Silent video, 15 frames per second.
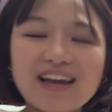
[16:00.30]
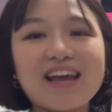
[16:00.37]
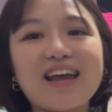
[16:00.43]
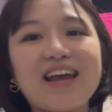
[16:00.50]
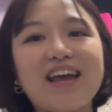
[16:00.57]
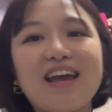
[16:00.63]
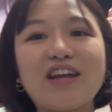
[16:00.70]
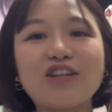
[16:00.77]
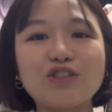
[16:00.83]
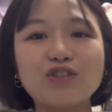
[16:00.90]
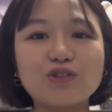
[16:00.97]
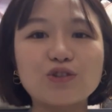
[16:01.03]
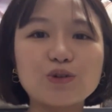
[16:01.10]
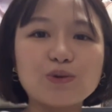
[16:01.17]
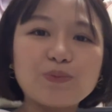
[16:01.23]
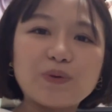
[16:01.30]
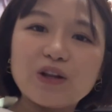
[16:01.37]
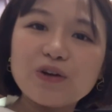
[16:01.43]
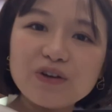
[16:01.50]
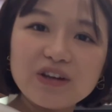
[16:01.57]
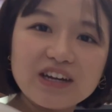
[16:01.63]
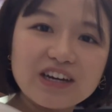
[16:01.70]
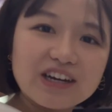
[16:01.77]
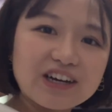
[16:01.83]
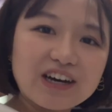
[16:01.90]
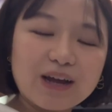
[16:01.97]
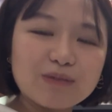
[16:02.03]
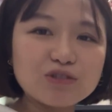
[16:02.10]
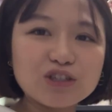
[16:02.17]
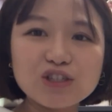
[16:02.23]
and below here
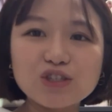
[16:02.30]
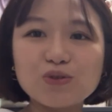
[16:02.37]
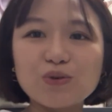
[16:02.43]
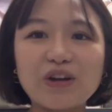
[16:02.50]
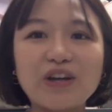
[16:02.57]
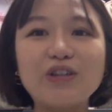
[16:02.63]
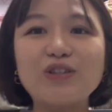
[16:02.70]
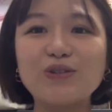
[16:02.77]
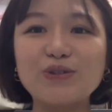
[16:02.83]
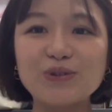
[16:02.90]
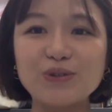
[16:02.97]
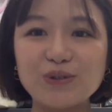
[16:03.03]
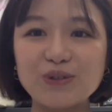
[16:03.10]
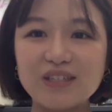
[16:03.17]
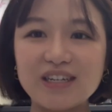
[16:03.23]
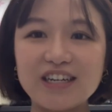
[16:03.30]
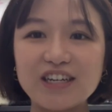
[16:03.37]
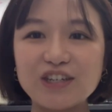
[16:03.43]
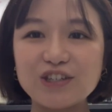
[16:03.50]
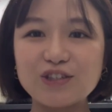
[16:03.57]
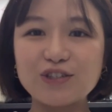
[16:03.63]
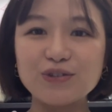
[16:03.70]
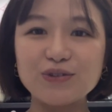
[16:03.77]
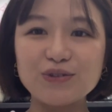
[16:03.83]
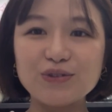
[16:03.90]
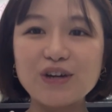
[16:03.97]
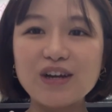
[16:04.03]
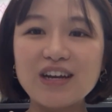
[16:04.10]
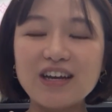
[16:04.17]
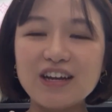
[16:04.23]
I'm just going to link
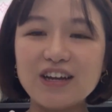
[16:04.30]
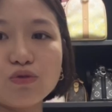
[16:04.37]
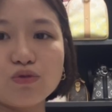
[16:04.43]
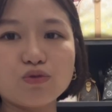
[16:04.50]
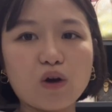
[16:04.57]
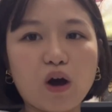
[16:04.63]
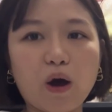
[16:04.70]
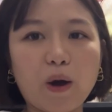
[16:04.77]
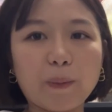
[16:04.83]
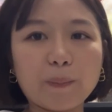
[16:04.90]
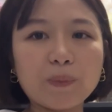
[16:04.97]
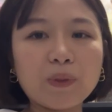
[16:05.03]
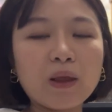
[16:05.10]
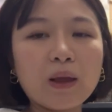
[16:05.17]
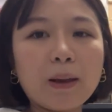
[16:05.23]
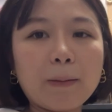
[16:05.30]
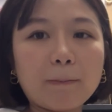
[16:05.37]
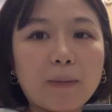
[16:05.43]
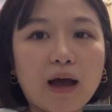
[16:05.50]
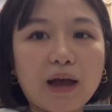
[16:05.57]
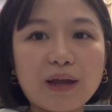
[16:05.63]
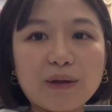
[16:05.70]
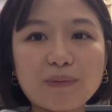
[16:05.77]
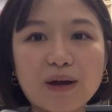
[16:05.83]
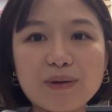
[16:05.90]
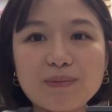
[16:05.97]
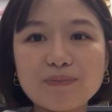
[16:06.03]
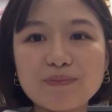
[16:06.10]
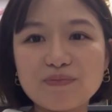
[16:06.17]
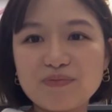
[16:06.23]
to
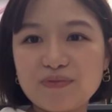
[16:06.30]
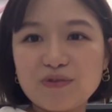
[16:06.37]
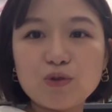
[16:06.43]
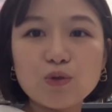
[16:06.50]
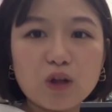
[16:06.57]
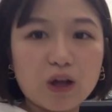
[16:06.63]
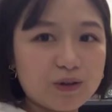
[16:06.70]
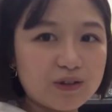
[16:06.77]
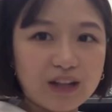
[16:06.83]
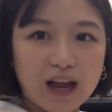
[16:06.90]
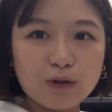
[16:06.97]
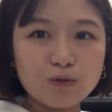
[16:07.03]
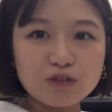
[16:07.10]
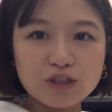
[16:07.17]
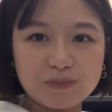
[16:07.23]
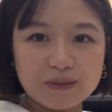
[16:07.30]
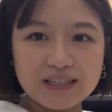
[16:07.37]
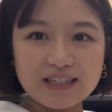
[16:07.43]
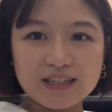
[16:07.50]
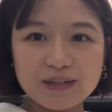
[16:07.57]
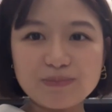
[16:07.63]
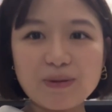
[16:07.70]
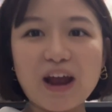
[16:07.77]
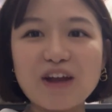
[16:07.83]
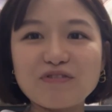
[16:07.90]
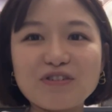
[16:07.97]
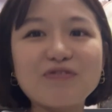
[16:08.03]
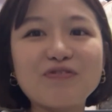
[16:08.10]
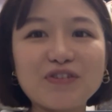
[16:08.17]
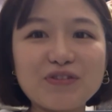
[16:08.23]
my Nano Speedy bag
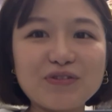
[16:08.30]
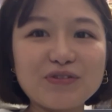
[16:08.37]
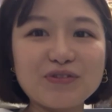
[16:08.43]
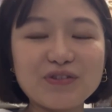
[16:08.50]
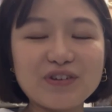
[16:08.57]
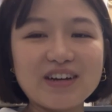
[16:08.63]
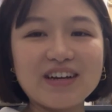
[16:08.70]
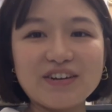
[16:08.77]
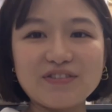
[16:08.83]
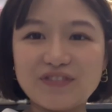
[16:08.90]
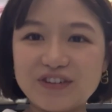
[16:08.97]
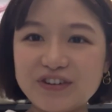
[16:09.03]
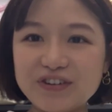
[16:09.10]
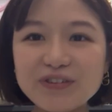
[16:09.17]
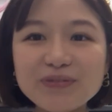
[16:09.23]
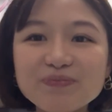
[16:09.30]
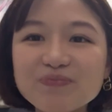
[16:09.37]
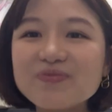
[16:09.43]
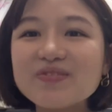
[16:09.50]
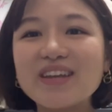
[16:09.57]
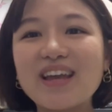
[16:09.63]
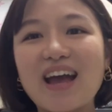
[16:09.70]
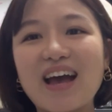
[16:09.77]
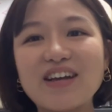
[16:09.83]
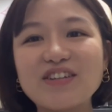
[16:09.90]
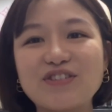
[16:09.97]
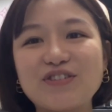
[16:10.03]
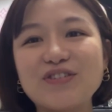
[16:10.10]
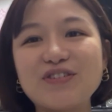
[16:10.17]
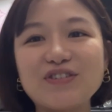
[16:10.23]
review video. Yeah,
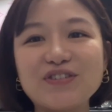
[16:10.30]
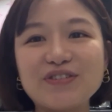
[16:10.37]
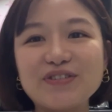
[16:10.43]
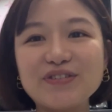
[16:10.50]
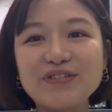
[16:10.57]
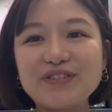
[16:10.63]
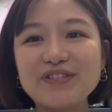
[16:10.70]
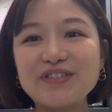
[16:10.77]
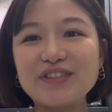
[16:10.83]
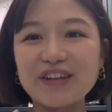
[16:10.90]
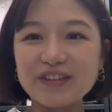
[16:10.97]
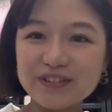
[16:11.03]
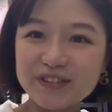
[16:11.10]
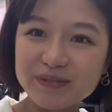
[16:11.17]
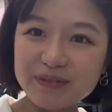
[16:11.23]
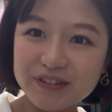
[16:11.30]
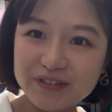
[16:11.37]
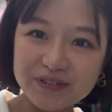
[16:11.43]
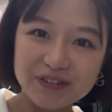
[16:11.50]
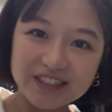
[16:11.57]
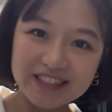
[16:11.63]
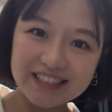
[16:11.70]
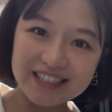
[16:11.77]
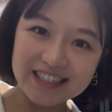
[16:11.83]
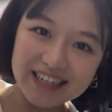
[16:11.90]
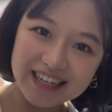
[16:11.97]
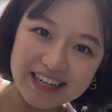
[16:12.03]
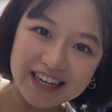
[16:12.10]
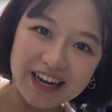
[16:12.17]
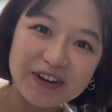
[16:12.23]
so thank you so much for
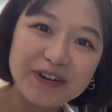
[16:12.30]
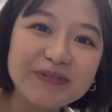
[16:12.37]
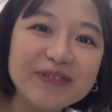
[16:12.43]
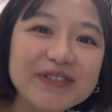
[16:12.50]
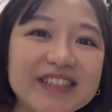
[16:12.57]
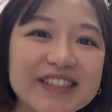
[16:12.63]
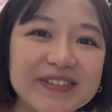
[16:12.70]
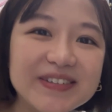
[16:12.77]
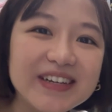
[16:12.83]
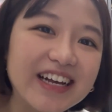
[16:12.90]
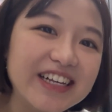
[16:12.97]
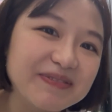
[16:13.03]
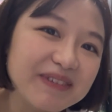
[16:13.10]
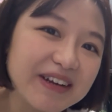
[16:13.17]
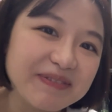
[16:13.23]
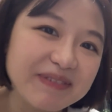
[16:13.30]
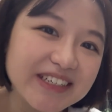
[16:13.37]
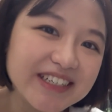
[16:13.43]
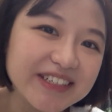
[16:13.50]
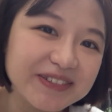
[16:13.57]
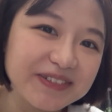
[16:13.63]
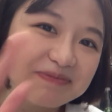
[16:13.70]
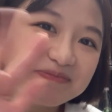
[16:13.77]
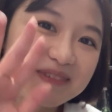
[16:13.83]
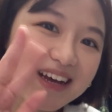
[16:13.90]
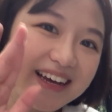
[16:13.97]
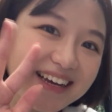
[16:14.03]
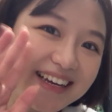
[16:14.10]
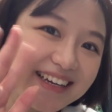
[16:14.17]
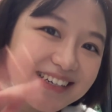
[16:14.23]
watching, and I hope to see you guys back on my channel.
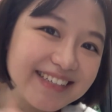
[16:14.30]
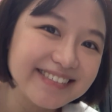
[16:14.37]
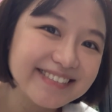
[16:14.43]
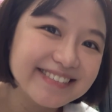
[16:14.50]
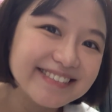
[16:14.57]
Bye!